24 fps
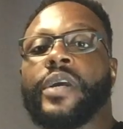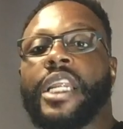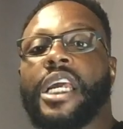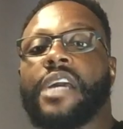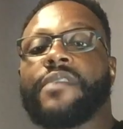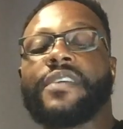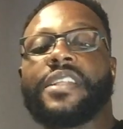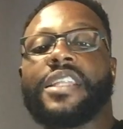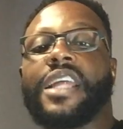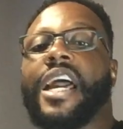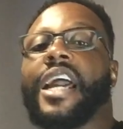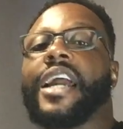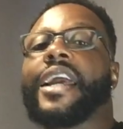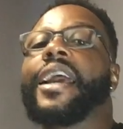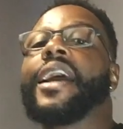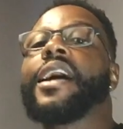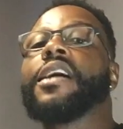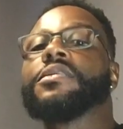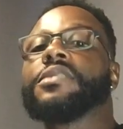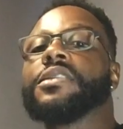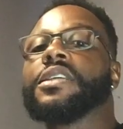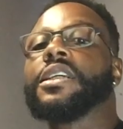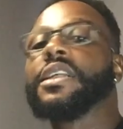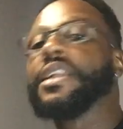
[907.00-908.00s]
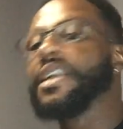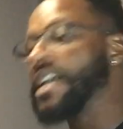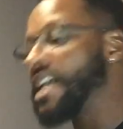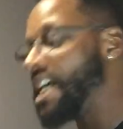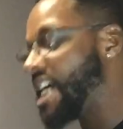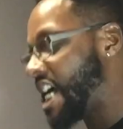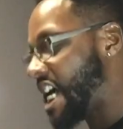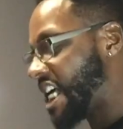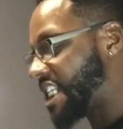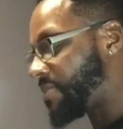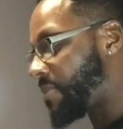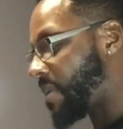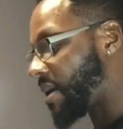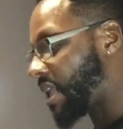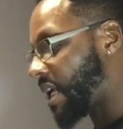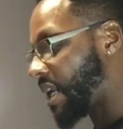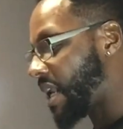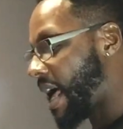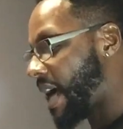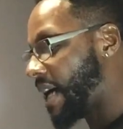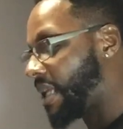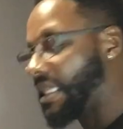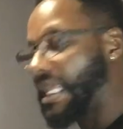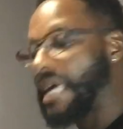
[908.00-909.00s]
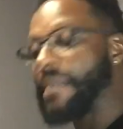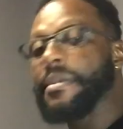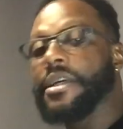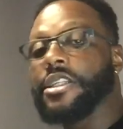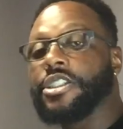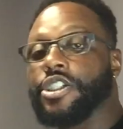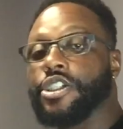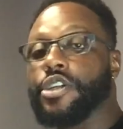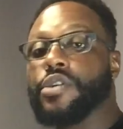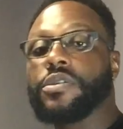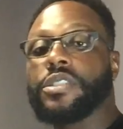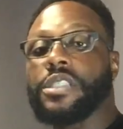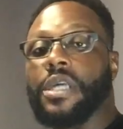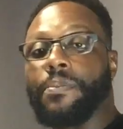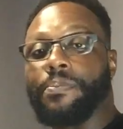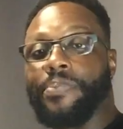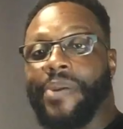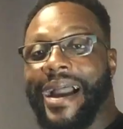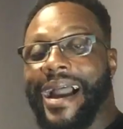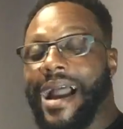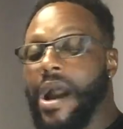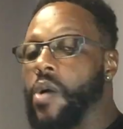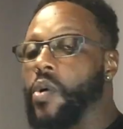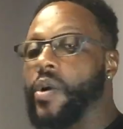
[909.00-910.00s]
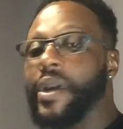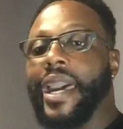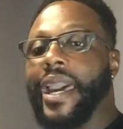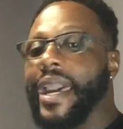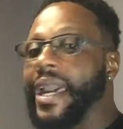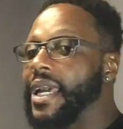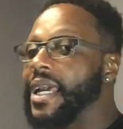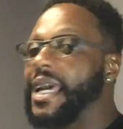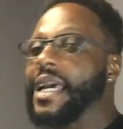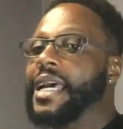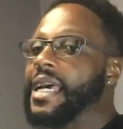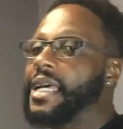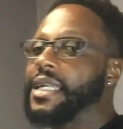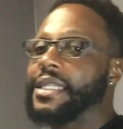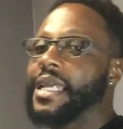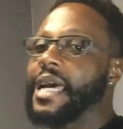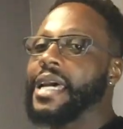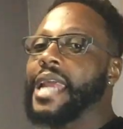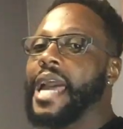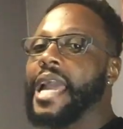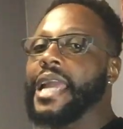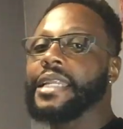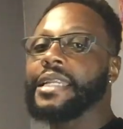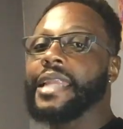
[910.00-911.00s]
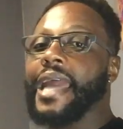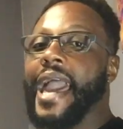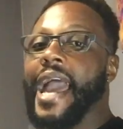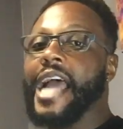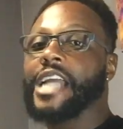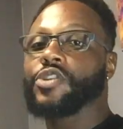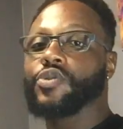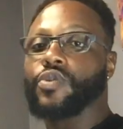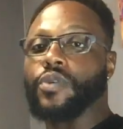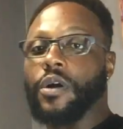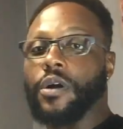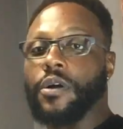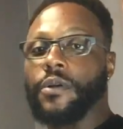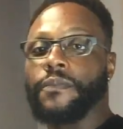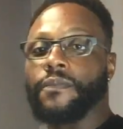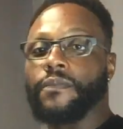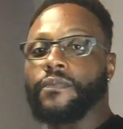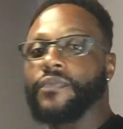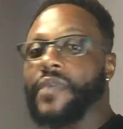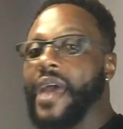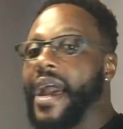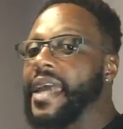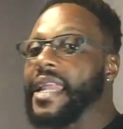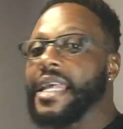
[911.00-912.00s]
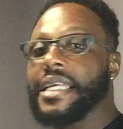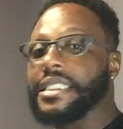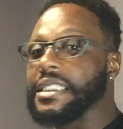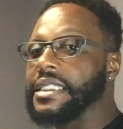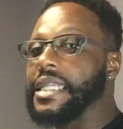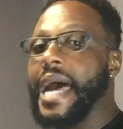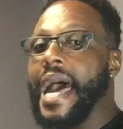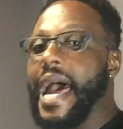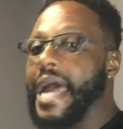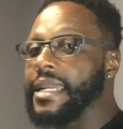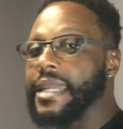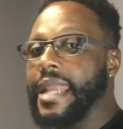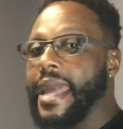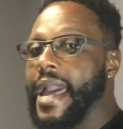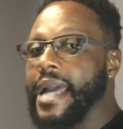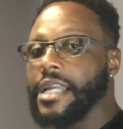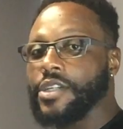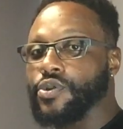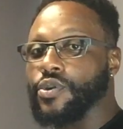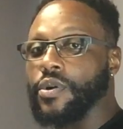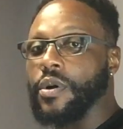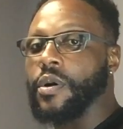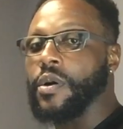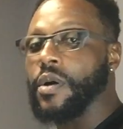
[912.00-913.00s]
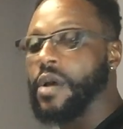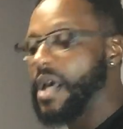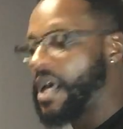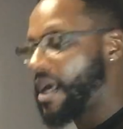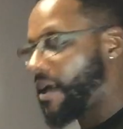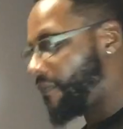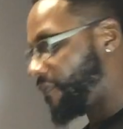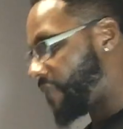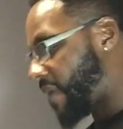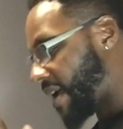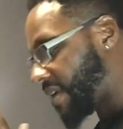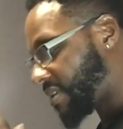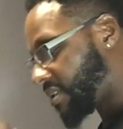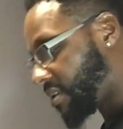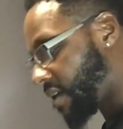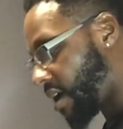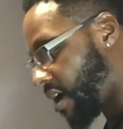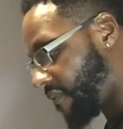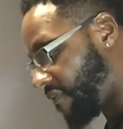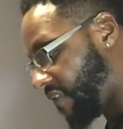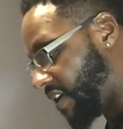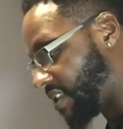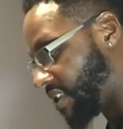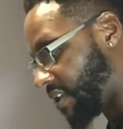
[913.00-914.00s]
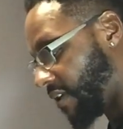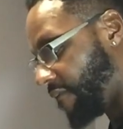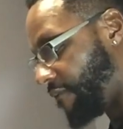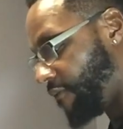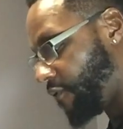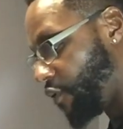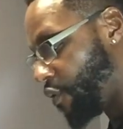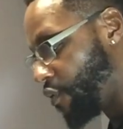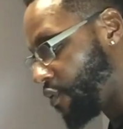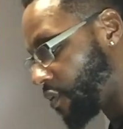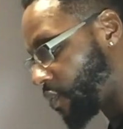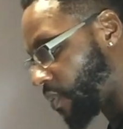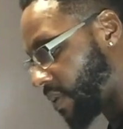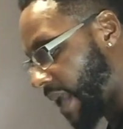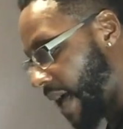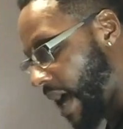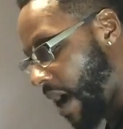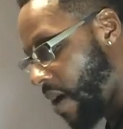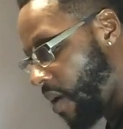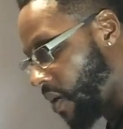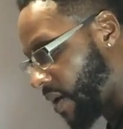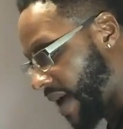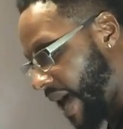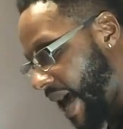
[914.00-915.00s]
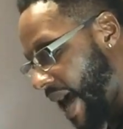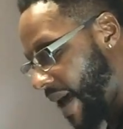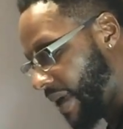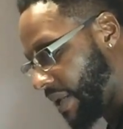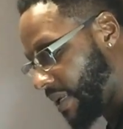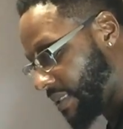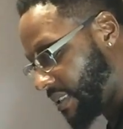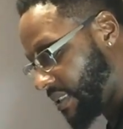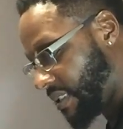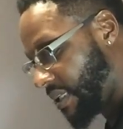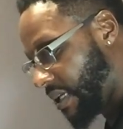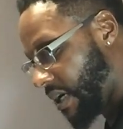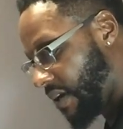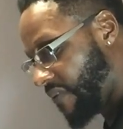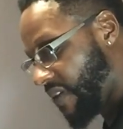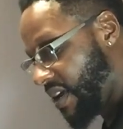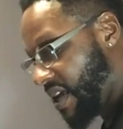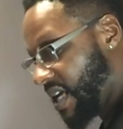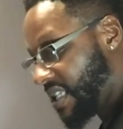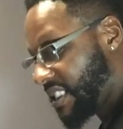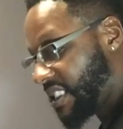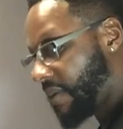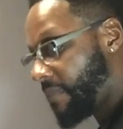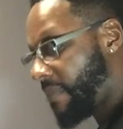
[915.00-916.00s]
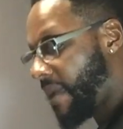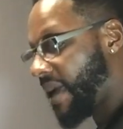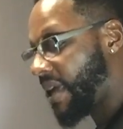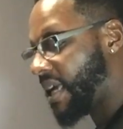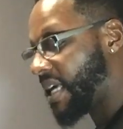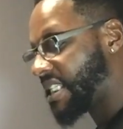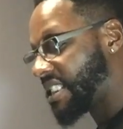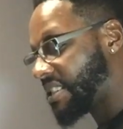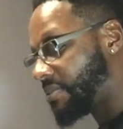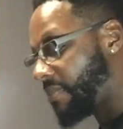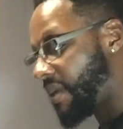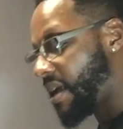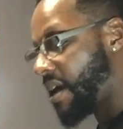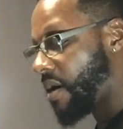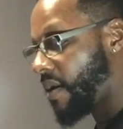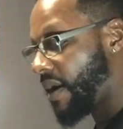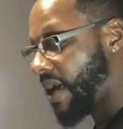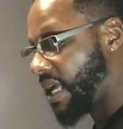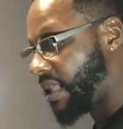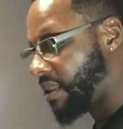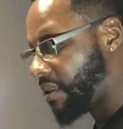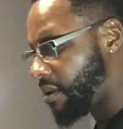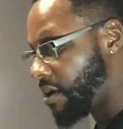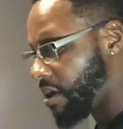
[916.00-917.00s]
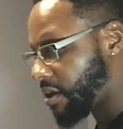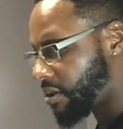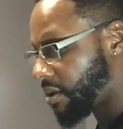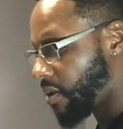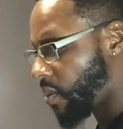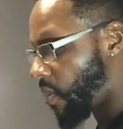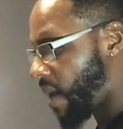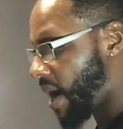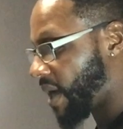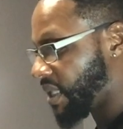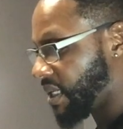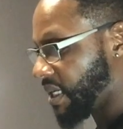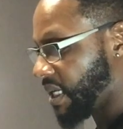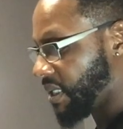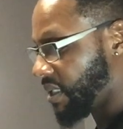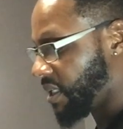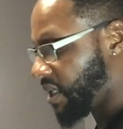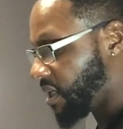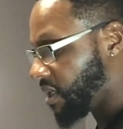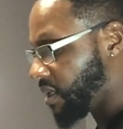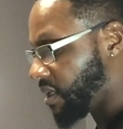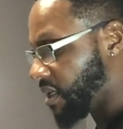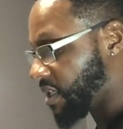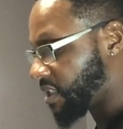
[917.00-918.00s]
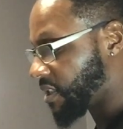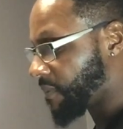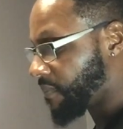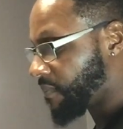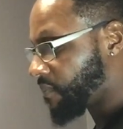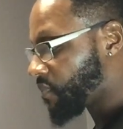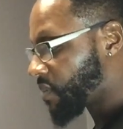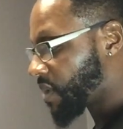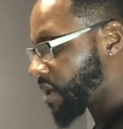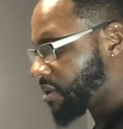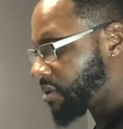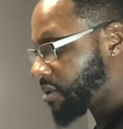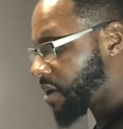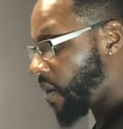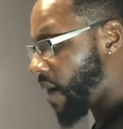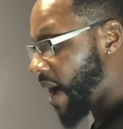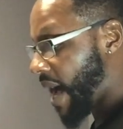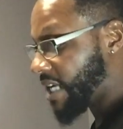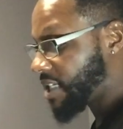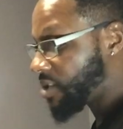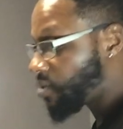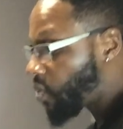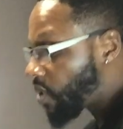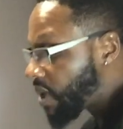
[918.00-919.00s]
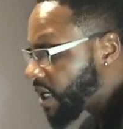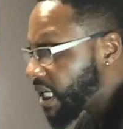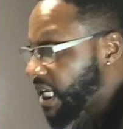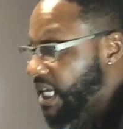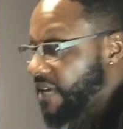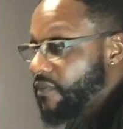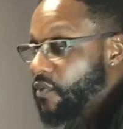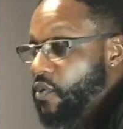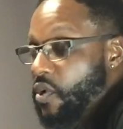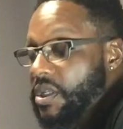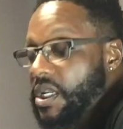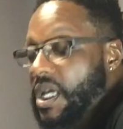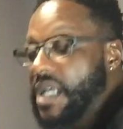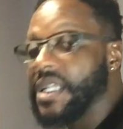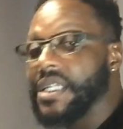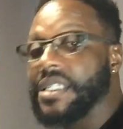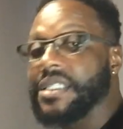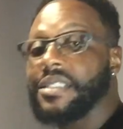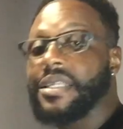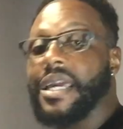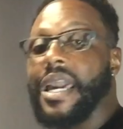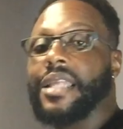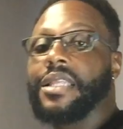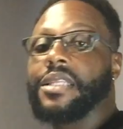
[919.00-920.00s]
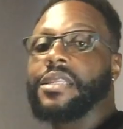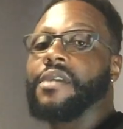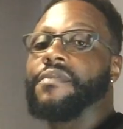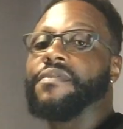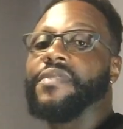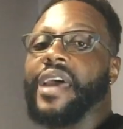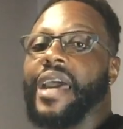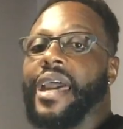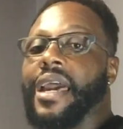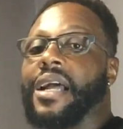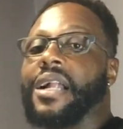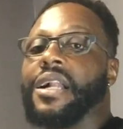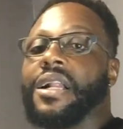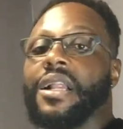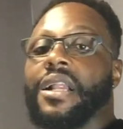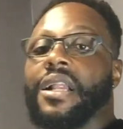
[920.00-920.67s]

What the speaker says: and everything else in it, smelling like lemon juice and pound cake, that ain't natural. That is not natural. That stuff is infused with all kind of stuff to make it smell and look the way that it does. So I just want to give you an understanding of that.